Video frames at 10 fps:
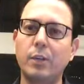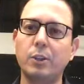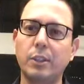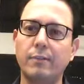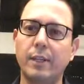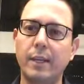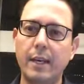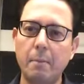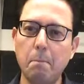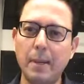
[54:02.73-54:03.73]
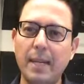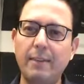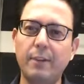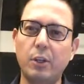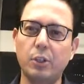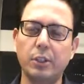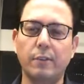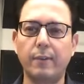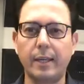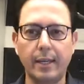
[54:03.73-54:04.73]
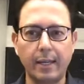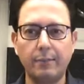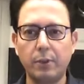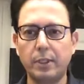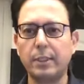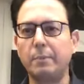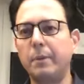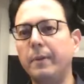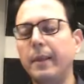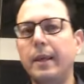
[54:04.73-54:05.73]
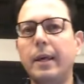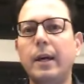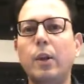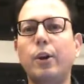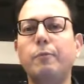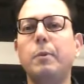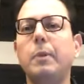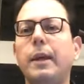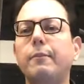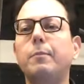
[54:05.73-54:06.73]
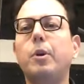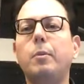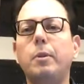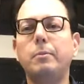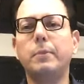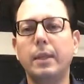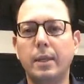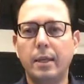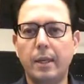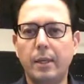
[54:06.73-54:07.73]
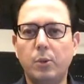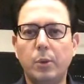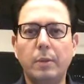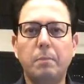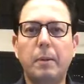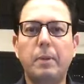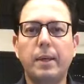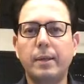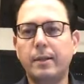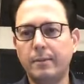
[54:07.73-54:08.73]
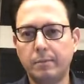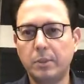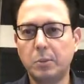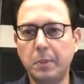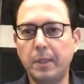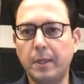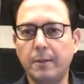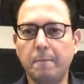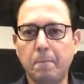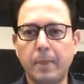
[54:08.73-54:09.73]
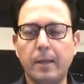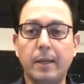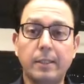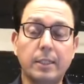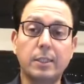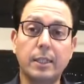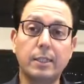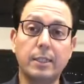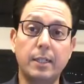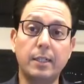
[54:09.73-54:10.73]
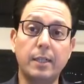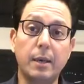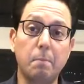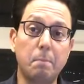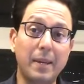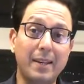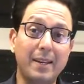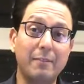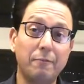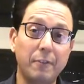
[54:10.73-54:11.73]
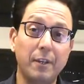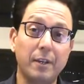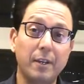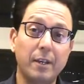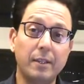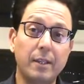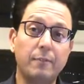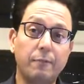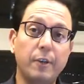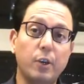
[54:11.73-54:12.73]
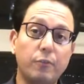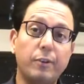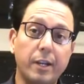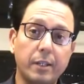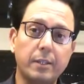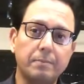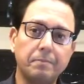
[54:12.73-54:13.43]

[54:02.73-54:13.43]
yourself that believe in yourself. Like I give you an example. A lot of people have a problem in doing public speaking. Uh, this is considered a bigger fear than fear of death.